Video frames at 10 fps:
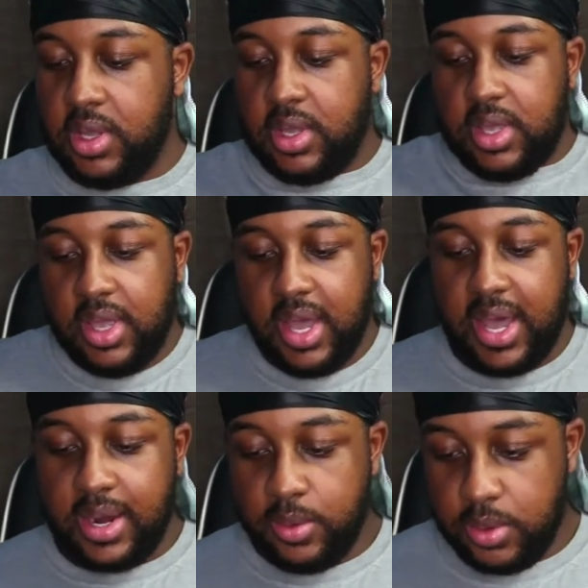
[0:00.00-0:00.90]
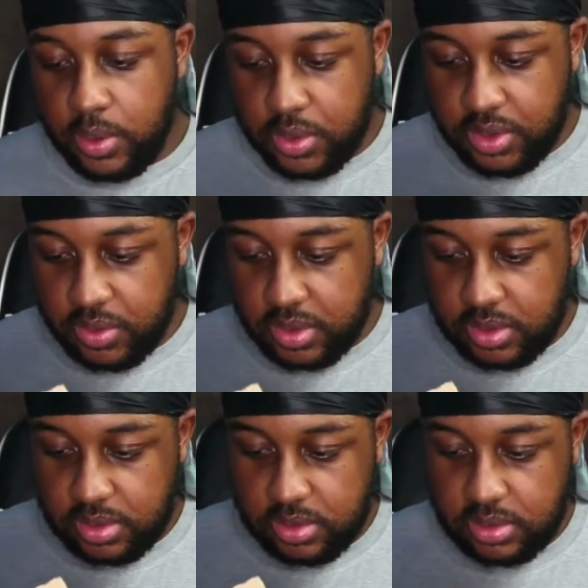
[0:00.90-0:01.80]
Yeah, I don't know which
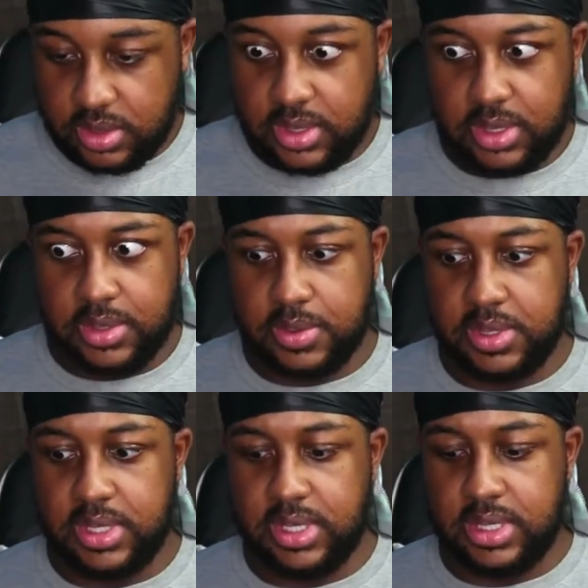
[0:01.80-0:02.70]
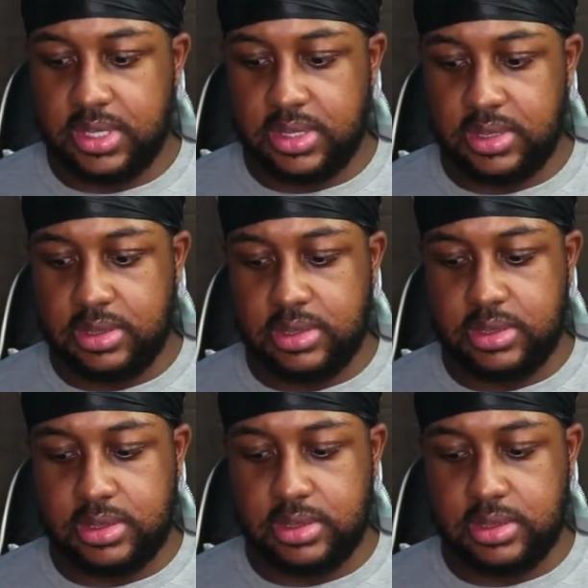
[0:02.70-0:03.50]
one this one is.